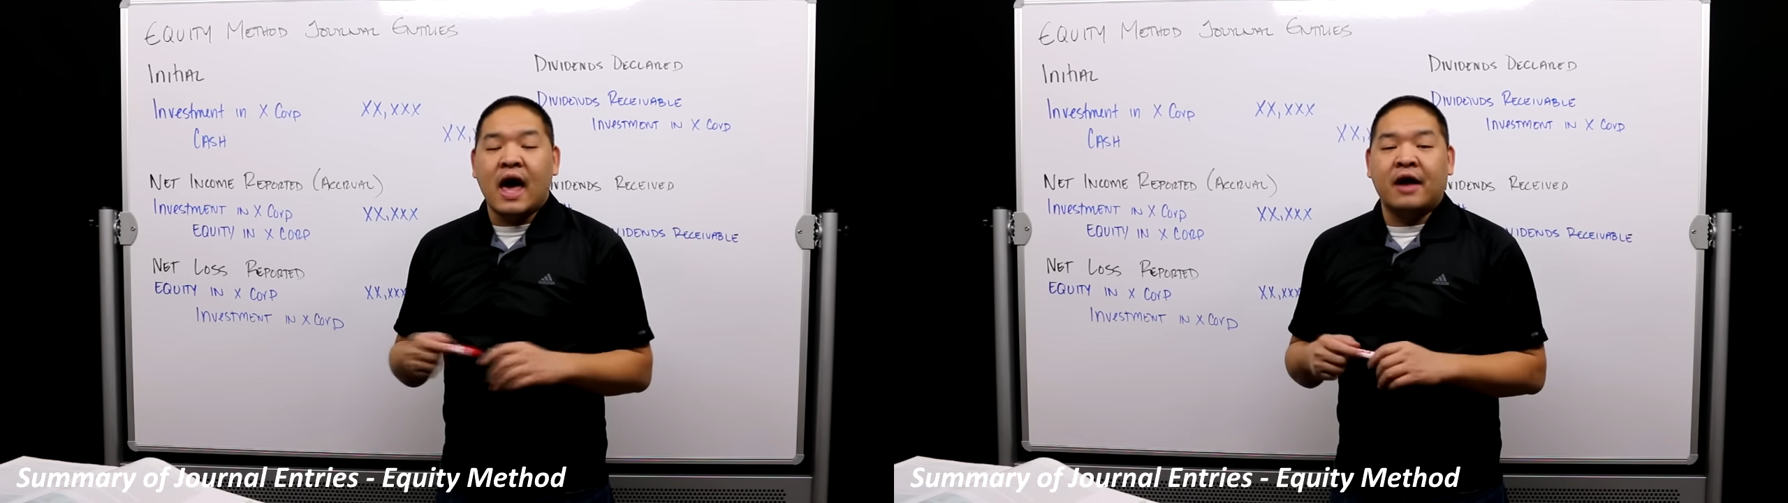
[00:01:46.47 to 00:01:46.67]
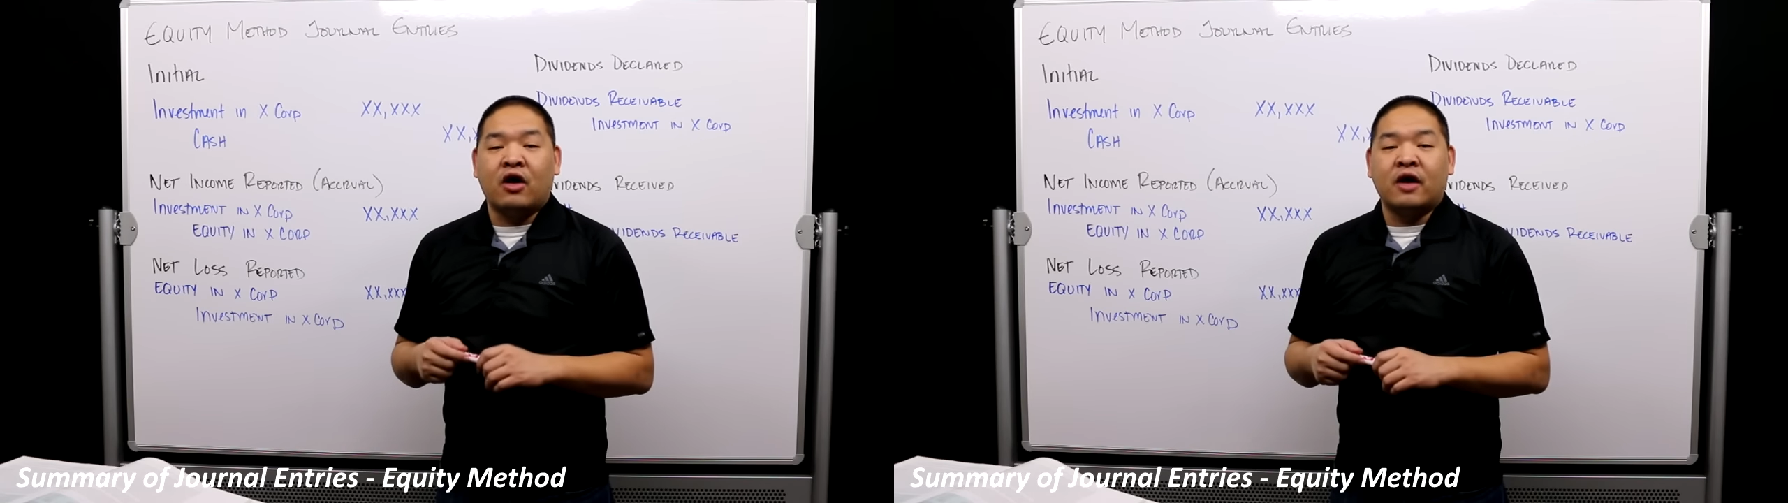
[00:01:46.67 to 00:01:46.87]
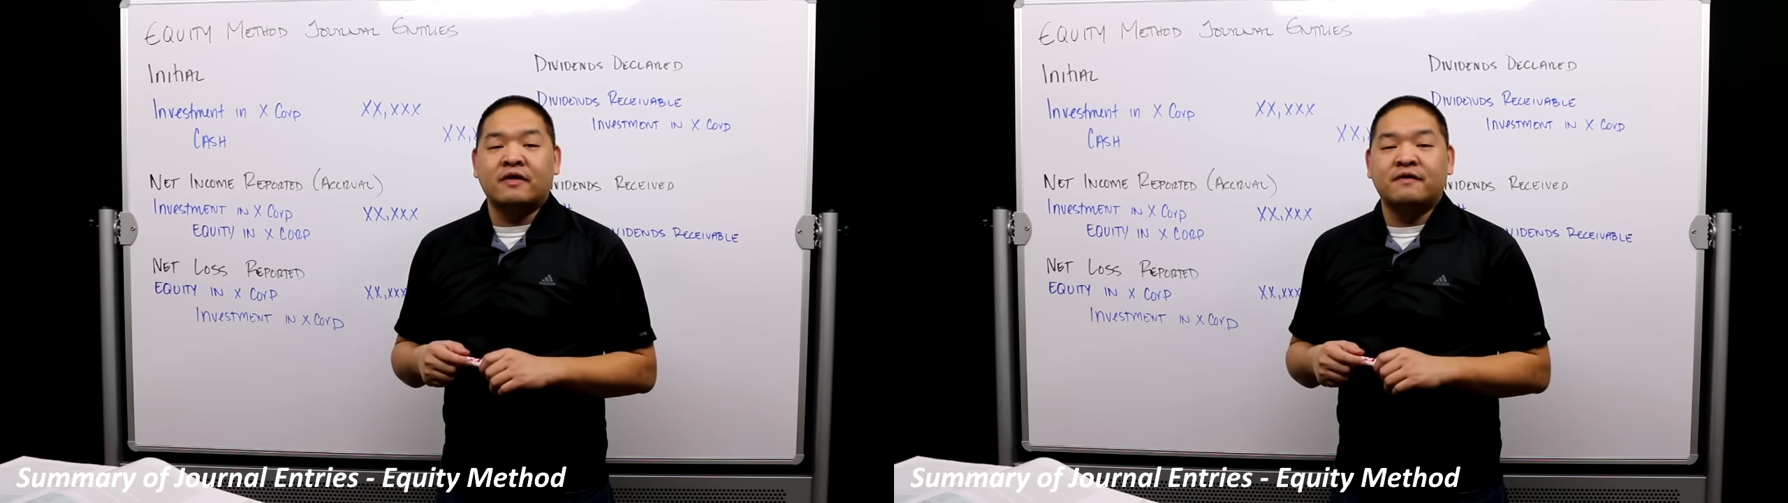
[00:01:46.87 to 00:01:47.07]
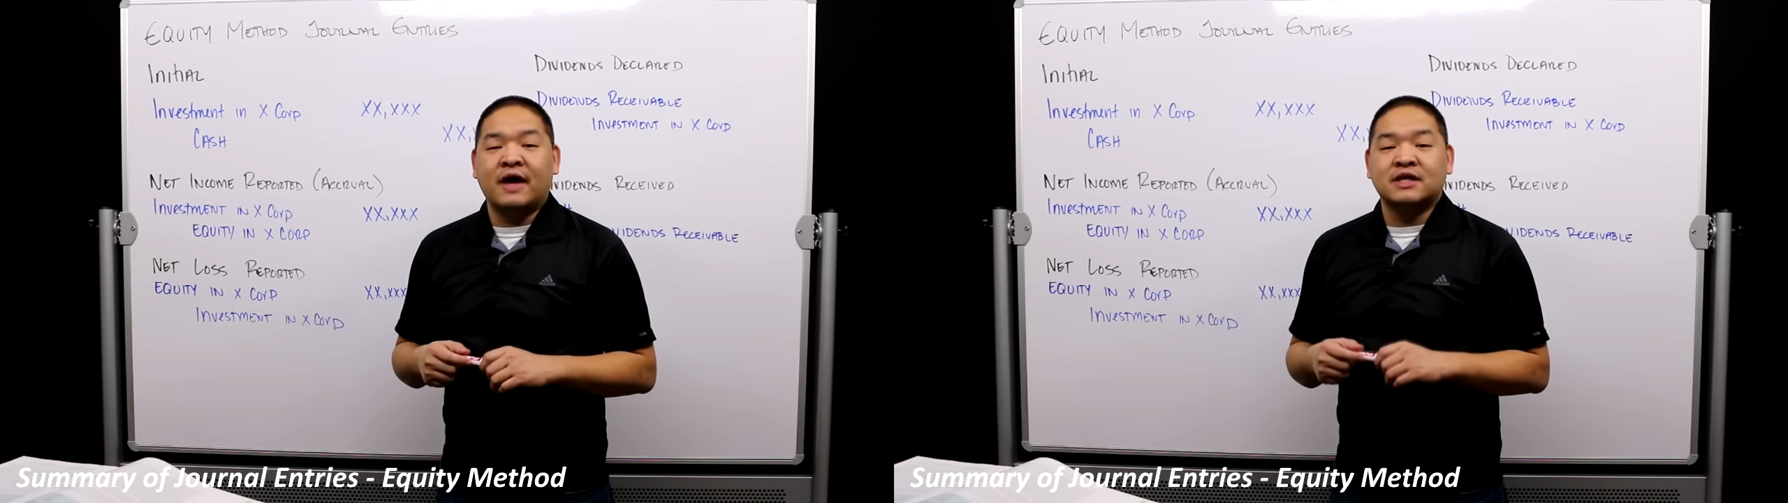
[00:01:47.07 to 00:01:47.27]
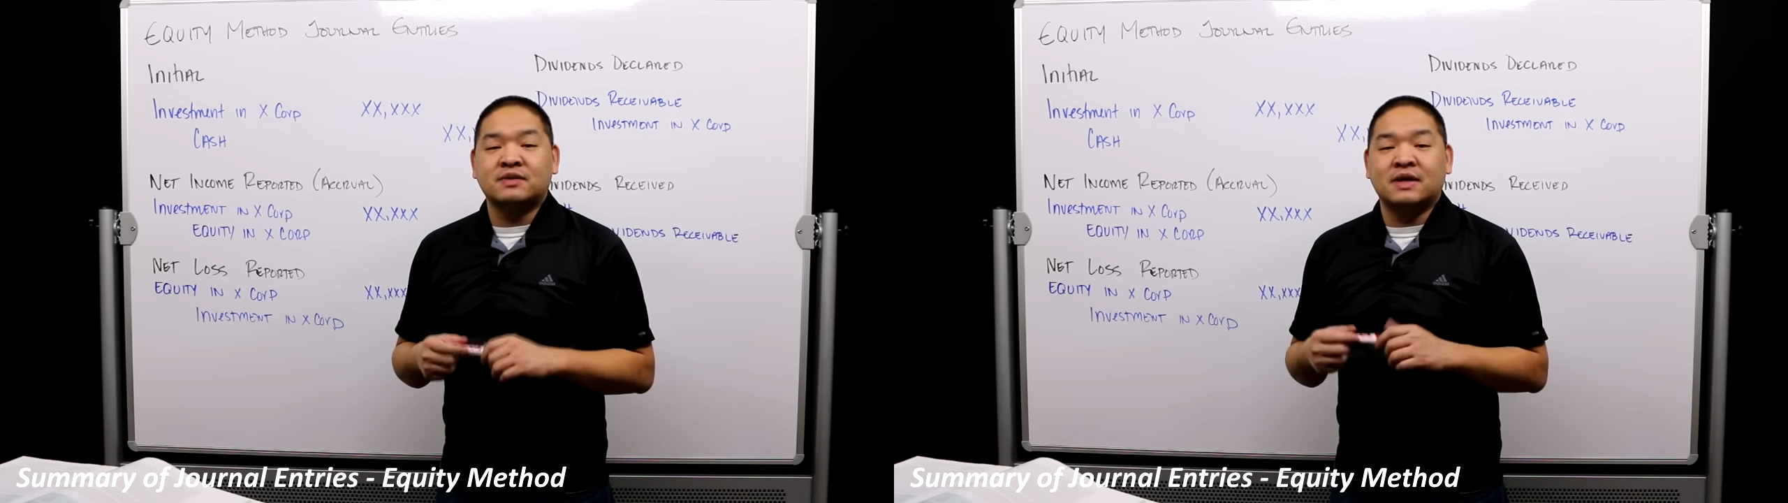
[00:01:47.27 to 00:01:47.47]
and our
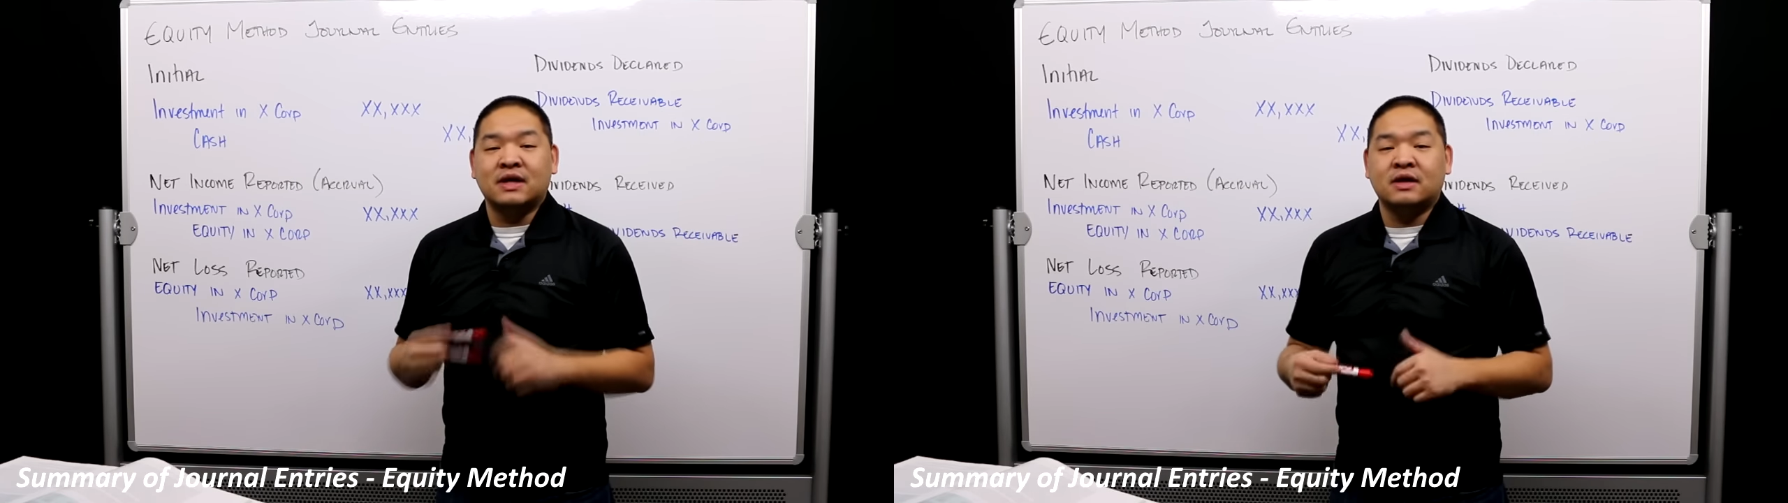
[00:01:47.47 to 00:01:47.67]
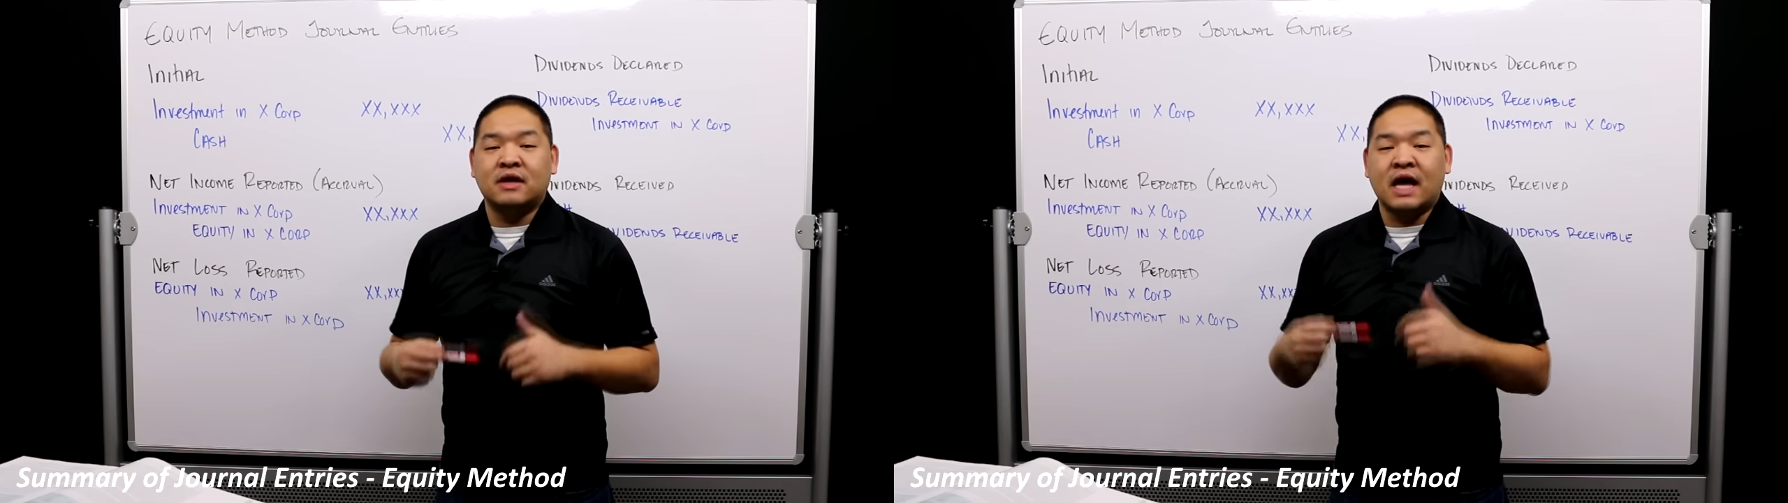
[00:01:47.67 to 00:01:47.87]
investment in